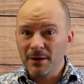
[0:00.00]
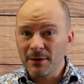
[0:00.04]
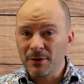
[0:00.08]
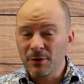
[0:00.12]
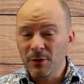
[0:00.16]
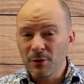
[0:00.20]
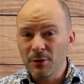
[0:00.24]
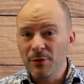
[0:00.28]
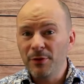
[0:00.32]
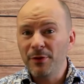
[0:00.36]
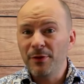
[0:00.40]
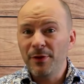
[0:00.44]

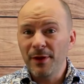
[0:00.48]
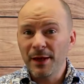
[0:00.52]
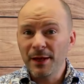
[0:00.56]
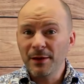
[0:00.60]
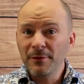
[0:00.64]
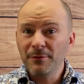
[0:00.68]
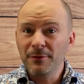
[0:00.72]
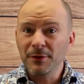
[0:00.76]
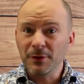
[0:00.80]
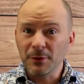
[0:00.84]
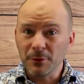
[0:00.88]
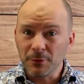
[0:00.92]
good thing
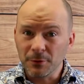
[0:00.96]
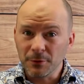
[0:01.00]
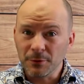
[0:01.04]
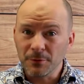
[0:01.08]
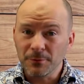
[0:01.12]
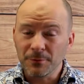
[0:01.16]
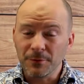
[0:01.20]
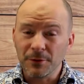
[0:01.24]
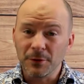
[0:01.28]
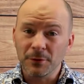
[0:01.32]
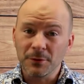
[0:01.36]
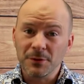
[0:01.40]
for
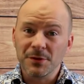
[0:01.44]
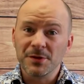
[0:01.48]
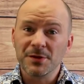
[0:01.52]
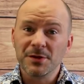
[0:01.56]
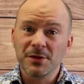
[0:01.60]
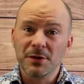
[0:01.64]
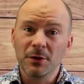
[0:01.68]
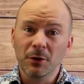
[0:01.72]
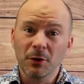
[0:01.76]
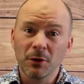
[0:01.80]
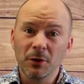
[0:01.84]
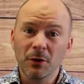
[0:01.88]
your
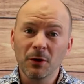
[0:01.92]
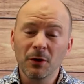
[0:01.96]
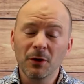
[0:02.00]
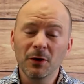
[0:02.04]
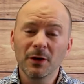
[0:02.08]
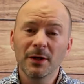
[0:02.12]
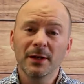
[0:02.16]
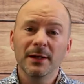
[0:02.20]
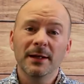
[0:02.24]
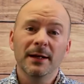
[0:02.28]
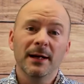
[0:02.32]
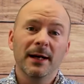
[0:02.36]
score.
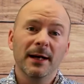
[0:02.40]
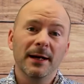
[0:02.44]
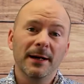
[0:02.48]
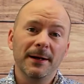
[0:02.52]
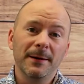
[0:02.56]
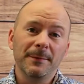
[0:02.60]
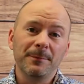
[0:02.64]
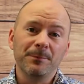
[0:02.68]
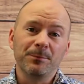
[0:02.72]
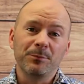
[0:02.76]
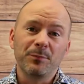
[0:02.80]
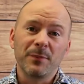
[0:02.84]

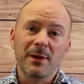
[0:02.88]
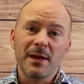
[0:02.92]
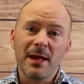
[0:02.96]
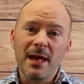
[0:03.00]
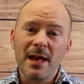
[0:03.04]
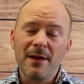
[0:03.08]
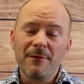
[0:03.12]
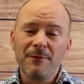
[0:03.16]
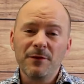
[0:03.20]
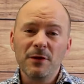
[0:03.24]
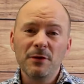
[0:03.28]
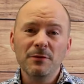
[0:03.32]

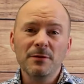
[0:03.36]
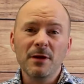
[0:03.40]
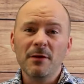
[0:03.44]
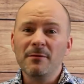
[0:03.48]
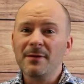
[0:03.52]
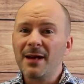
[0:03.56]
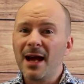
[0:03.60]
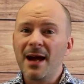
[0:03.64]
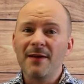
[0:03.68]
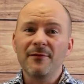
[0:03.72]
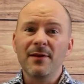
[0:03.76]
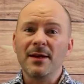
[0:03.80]
If you don't
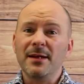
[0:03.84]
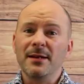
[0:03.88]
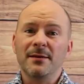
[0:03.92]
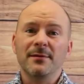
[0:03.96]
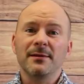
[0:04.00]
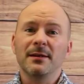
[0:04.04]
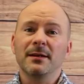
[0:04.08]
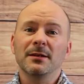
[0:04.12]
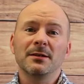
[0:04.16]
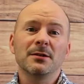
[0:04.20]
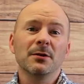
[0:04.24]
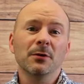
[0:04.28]
have
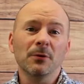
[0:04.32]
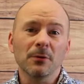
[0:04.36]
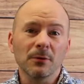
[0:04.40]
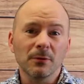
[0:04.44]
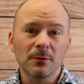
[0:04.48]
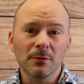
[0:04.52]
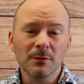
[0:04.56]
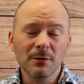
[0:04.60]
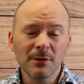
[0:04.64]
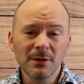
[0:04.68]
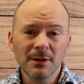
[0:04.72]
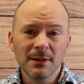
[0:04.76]
anything at
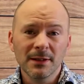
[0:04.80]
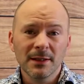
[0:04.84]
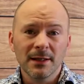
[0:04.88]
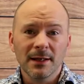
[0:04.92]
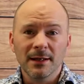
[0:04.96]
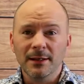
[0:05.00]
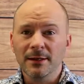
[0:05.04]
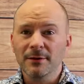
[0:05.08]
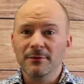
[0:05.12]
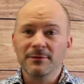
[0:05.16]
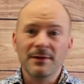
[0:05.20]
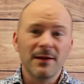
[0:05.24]
all
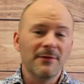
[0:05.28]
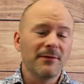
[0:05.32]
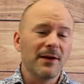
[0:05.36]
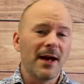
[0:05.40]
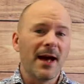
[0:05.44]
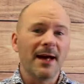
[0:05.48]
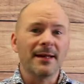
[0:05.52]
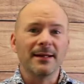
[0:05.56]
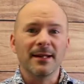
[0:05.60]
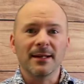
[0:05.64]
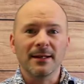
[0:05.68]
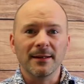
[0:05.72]
and you've never
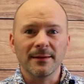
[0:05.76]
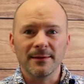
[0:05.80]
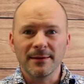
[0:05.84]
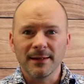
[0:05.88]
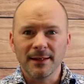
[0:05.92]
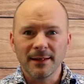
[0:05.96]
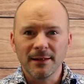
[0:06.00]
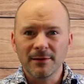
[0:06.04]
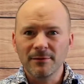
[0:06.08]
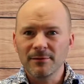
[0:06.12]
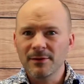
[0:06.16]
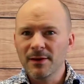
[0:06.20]
had
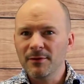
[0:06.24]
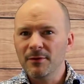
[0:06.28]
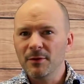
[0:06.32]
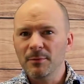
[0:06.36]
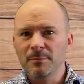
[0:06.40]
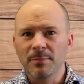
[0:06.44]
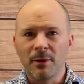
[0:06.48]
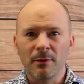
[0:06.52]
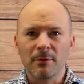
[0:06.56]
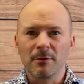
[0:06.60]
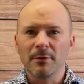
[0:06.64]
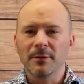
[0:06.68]
anything, you've never
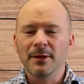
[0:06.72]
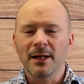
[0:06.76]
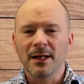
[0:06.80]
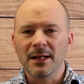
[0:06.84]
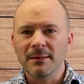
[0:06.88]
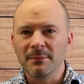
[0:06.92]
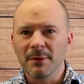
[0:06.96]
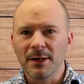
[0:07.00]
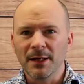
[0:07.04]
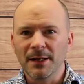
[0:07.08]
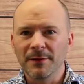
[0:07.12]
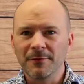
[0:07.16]
borrowed any
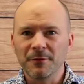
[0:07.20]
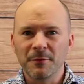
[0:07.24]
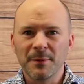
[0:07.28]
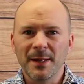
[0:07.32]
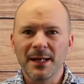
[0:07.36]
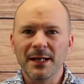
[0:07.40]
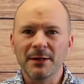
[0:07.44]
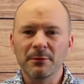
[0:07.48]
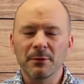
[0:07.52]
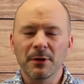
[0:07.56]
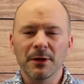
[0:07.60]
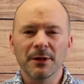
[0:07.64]
money from
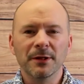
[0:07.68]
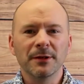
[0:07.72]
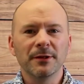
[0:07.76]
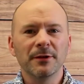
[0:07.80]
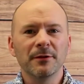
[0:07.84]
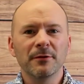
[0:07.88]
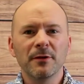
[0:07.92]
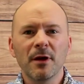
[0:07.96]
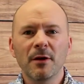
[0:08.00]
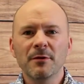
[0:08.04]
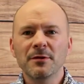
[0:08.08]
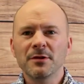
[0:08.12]
anyone, and you
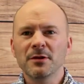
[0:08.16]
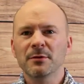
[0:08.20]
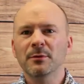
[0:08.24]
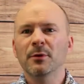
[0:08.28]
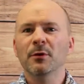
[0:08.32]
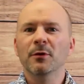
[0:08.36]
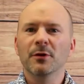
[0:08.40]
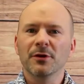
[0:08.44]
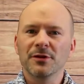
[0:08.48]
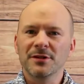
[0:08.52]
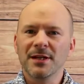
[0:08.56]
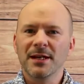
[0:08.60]
go to a
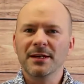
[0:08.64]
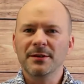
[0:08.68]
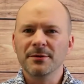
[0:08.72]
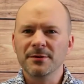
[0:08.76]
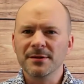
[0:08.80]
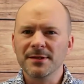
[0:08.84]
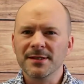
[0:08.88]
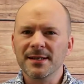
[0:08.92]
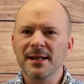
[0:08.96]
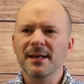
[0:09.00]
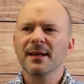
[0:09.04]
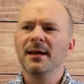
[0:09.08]
mortgage lender and
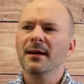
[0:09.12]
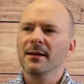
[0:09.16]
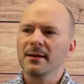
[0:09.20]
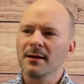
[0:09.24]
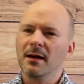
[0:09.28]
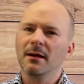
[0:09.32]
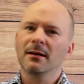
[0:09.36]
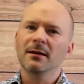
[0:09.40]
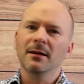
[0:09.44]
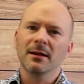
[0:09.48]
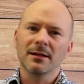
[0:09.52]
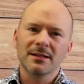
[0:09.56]
say, "Hey,
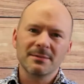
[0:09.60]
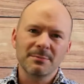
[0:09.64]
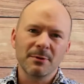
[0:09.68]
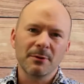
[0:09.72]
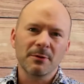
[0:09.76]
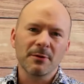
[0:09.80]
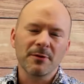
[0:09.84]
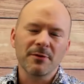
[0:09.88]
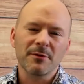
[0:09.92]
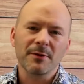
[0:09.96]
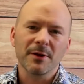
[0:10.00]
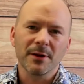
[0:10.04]
I'd like to
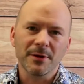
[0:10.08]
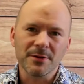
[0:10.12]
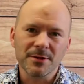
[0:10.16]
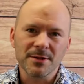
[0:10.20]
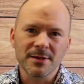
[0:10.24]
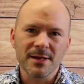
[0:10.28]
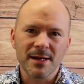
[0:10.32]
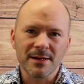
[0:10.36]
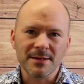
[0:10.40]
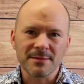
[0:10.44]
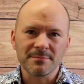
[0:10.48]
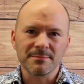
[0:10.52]
borrow
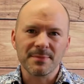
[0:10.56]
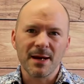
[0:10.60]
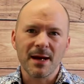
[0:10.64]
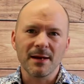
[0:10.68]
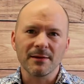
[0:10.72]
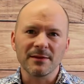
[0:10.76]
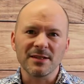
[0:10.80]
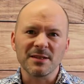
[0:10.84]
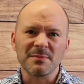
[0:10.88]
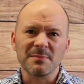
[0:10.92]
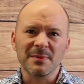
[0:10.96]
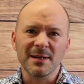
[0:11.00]

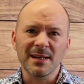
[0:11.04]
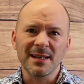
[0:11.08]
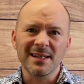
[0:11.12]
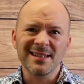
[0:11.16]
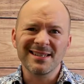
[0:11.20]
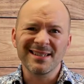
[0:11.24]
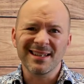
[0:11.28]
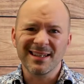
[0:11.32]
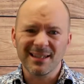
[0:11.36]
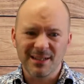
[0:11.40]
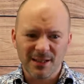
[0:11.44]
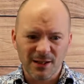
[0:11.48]
£300,000, please,"
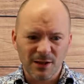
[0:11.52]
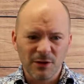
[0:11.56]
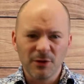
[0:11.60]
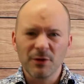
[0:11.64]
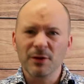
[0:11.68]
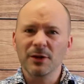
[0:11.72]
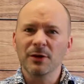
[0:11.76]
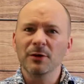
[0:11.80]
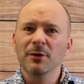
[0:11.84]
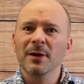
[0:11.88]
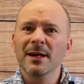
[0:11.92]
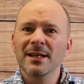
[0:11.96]
they're going to look at
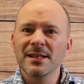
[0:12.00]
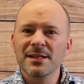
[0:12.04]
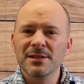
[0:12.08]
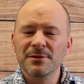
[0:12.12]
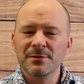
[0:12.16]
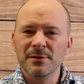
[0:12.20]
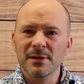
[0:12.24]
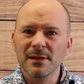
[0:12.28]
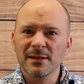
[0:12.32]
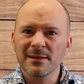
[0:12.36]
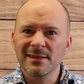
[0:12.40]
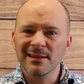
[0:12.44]
your
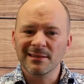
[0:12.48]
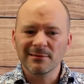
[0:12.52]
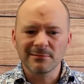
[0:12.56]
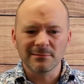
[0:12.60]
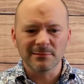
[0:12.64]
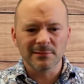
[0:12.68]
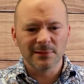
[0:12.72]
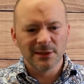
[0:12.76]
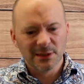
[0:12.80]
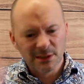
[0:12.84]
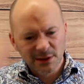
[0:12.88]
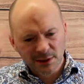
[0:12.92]
history and think,
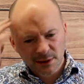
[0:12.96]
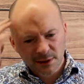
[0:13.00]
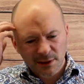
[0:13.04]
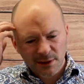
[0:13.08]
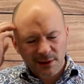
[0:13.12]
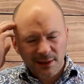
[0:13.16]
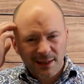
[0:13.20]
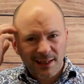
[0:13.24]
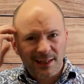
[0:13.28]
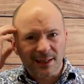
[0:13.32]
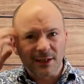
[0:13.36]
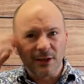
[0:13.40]
"Oh,
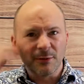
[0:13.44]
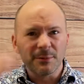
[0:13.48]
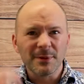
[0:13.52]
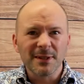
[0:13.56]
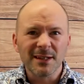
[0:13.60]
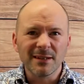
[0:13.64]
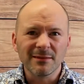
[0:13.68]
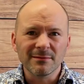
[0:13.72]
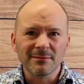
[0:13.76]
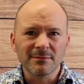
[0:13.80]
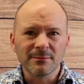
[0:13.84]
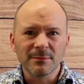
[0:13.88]
hang on, we
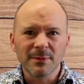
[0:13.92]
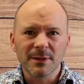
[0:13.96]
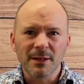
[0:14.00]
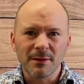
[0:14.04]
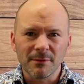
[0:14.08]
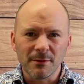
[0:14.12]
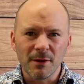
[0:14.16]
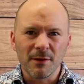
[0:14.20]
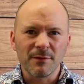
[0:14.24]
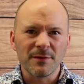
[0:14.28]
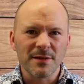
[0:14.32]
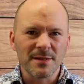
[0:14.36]
don't
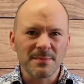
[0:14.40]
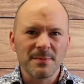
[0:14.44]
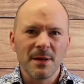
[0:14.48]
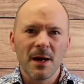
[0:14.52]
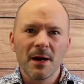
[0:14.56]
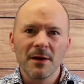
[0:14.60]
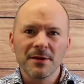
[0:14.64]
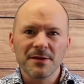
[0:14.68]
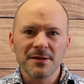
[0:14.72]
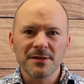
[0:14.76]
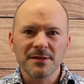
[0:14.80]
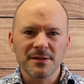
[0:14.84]
know if this
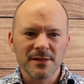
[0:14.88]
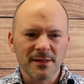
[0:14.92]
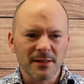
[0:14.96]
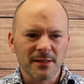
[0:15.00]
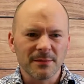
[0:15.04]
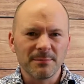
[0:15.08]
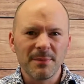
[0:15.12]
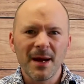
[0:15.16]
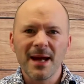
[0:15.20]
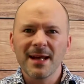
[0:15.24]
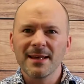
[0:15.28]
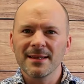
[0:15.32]
person's going to
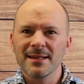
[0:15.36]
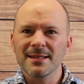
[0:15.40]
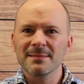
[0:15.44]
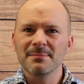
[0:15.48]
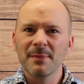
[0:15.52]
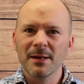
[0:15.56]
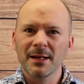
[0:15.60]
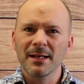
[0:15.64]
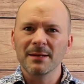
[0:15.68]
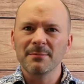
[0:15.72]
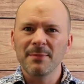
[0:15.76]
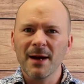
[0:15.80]
pay this
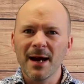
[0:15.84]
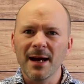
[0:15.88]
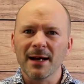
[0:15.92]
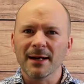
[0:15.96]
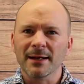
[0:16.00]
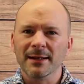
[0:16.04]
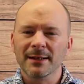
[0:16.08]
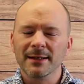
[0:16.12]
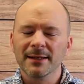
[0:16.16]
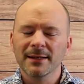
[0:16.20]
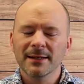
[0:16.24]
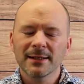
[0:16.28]
money
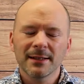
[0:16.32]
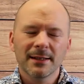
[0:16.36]
back."